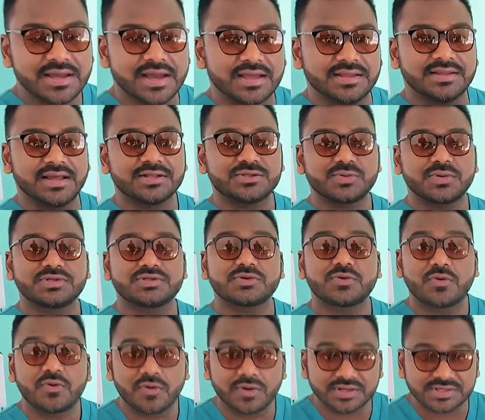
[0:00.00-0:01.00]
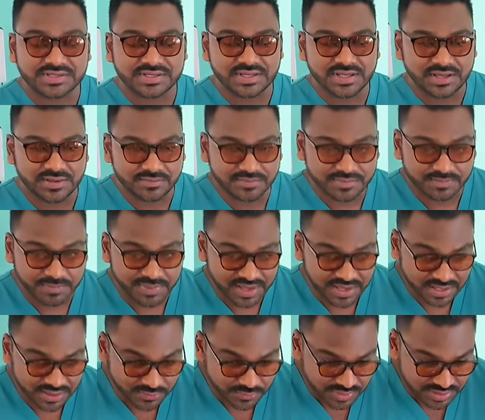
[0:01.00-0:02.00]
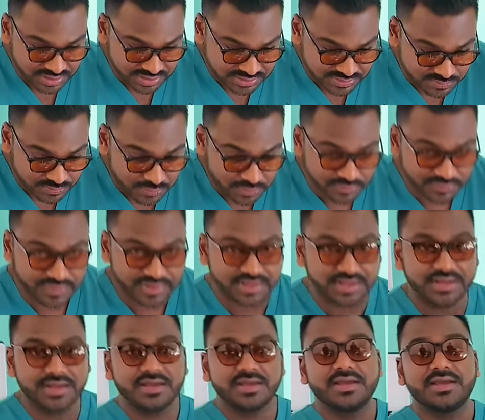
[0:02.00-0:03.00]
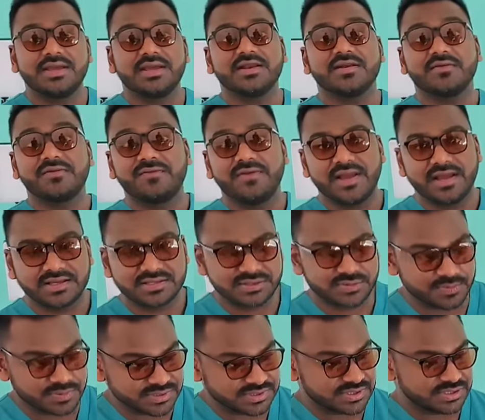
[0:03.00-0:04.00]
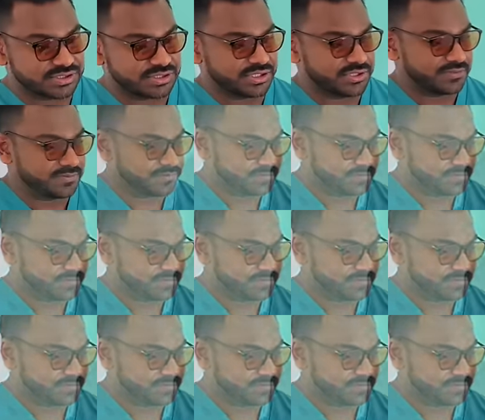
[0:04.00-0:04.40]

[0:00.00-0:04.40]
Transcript: and that's what's causing him pain when he's moving in a flexed position.